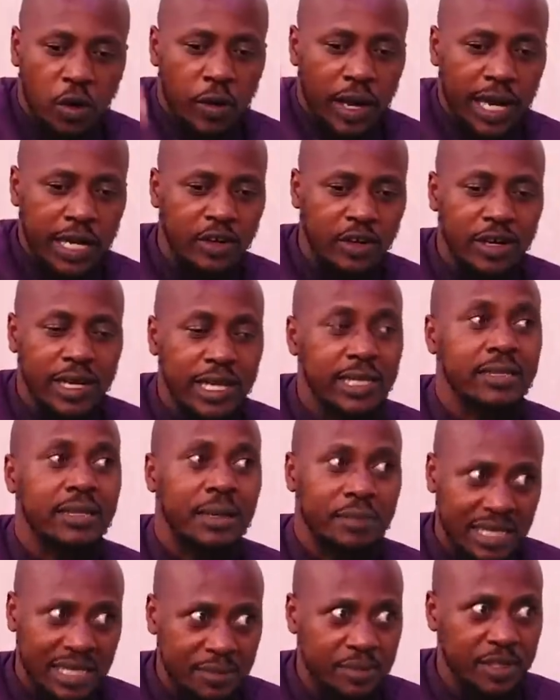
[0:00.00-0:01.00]
when you acquire
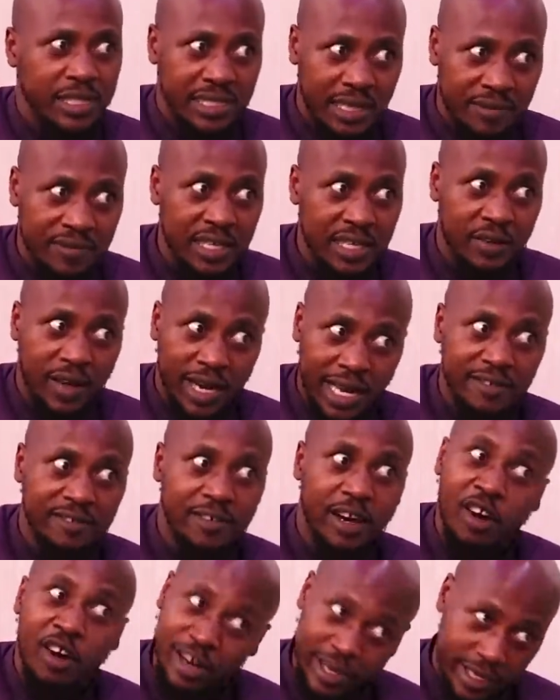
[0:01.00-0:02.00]
knowledge, sometimes you're saving your
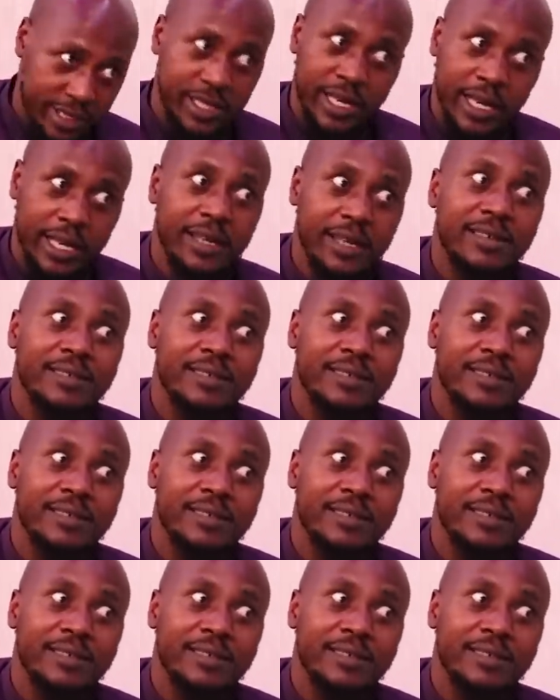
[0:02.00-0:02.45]
life, honestly.